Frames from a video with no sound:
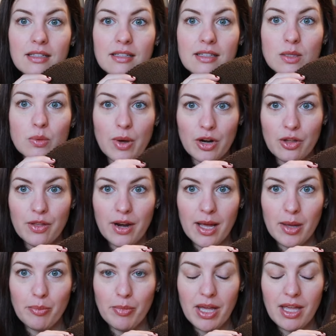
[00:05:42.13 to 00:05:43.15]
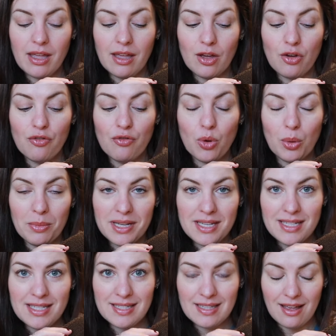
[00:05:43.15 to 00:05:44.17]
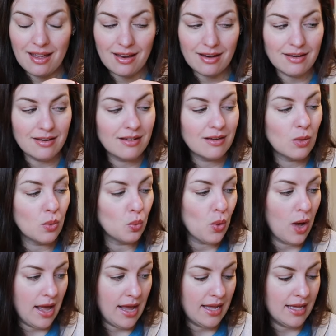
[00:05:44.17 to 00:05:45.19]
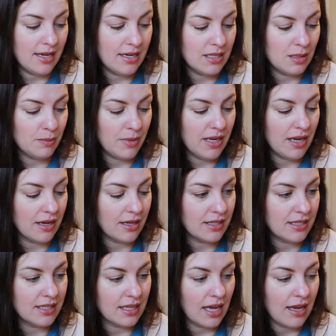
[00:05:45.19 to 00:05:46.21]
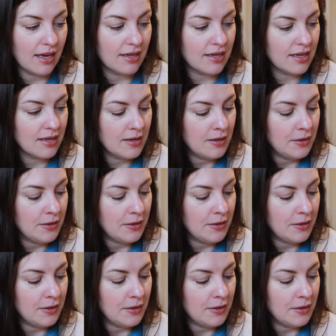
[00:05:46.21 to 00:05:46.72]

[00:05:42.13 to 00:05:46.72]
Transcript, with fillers: sweater that I am making for my son, Wyatt, my youngest son.